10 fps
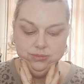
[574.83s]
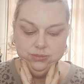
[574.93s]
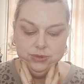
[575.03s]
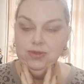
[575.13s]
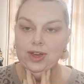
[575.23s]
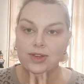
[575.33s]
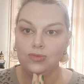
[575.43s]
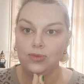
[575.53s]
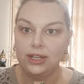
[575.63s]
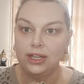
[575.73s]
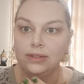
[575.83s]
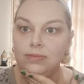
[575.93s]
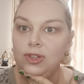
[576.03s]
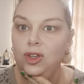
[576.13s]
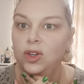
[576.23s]
In fact,
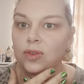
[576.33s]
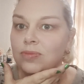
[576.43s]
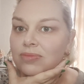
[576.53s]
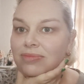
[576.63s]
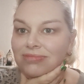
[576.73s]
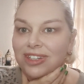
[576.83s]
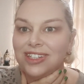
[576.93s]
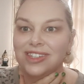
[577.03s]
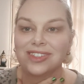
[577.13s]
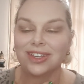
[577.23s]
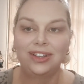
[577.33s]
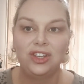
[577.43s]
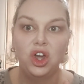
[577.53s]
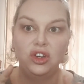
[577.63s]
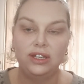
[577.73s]
running, you know, it's a skill
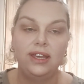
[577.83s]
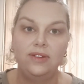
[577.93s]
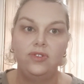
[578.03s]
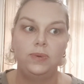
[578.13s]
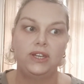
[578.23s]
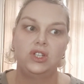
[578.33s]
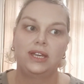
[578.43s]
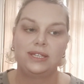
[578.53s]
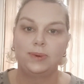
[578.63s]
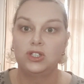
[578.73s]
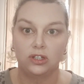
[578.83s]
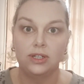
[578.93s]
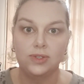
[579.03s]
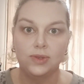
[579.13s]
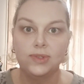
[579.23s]
you only need if you're being chased by
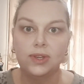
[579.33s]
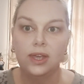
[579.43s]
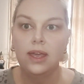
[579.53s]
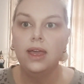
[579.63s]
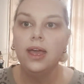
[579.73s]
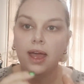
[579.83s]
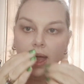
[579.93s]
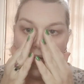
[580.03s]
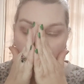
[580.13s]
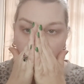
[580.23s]
dinosaurs, in